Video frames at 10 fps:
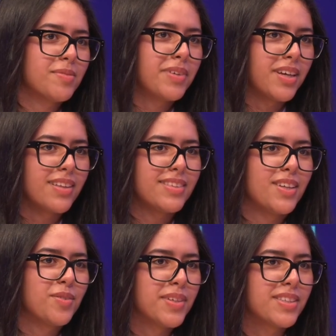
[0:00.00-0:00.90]
at the
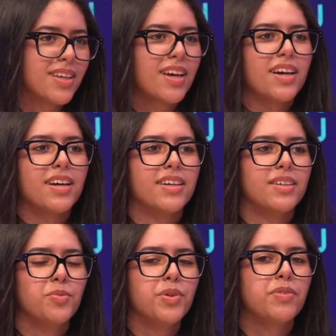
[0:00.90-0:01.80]
end of it.
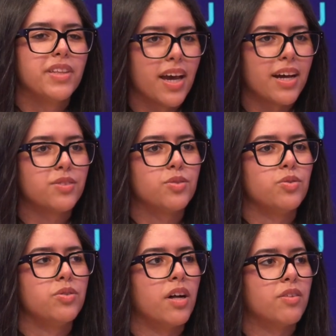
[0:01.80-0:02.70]
And we really had to
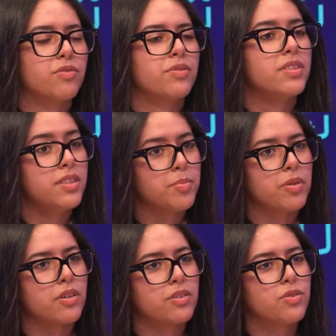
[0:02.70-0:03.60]
delve
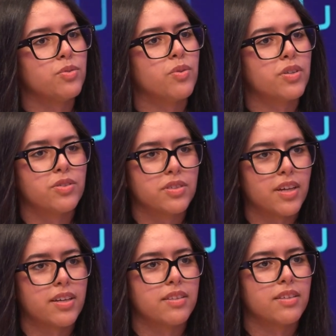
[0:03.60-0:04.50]
deeper to
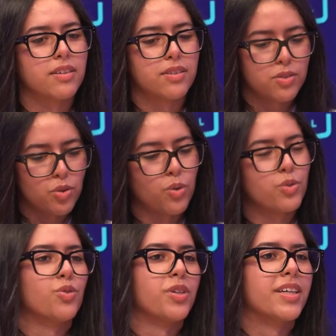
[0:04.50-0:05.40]
understand the the whole
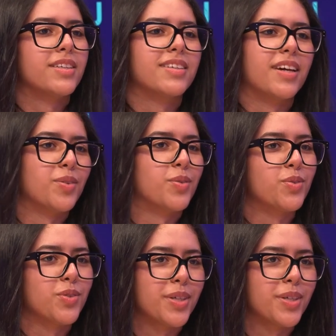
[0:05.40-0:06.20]
story, to gain the whole story.